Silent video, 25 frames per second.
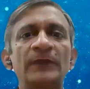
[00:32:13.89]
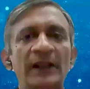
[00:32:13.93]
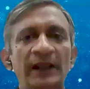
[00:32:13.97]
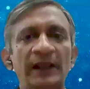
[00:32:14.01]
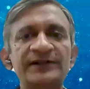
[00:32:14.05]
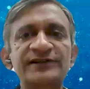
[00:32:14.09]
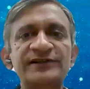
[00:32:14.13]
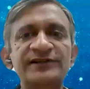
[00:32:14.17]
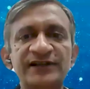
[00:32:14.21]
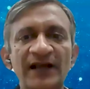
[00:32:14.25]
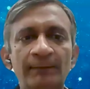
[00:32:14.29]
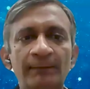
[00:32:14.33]

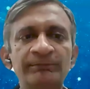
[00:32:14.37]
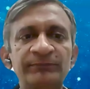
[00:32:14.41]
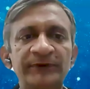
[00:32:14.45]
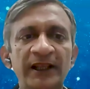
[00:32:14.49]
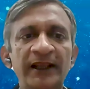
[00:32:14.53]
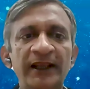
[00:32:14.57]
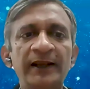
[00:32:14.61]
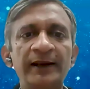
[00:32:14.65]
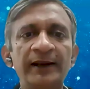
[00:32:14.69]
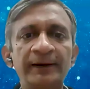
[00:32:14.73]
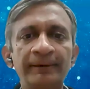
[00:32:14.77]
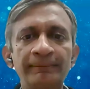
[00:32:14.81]
is
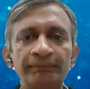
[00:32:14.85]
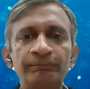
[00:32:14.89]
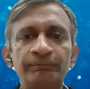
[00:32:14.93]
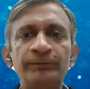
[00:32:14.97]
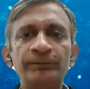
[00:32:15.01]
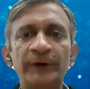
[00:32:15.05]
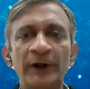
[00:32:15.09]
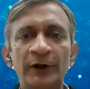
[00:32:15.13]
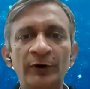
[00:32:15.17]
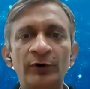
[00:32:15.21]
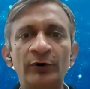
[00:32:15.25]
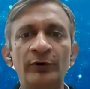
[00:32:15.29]
something
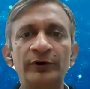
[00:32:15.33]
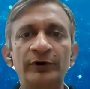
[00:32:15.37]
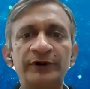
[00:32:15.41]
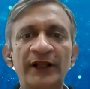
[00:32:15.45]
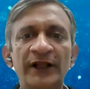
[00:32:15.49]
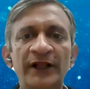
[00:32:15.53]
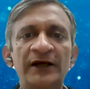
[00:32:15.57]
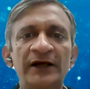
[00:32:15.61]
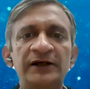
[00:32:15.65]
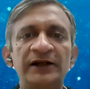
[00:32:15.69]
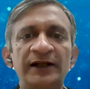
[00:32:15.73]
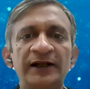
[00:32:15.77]

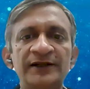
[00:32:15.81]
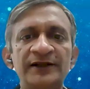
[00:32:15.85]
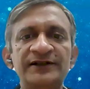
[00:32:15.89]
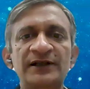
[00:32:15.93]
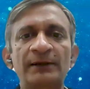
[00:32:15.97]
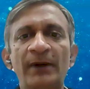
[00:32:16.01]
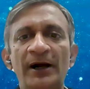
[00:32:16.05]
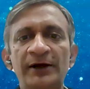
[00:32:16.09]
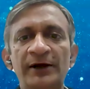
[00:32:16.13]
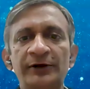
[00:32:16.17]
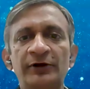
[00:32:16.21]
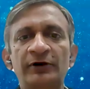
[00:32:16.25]
that
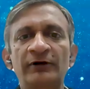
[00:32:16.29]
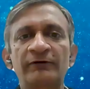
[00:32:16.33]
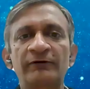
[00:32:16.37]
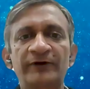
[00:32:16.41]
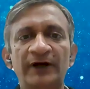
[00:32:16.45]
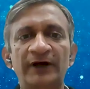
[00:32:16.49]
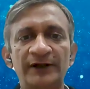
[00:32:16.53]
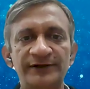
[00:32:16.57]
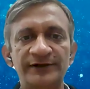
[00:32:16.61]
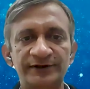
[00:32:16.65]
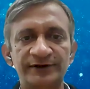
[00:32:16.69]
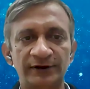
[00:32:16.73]
is a matter
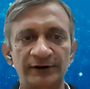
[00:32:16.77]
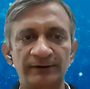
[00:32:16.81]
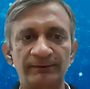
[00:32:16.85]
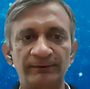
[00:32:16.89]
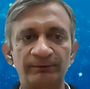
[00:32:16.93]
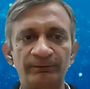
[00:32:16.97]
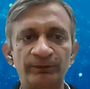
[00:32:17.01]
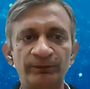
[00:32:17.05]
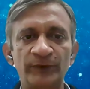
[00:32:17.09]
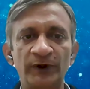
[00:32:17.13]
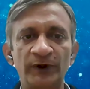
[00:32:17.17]
of concern.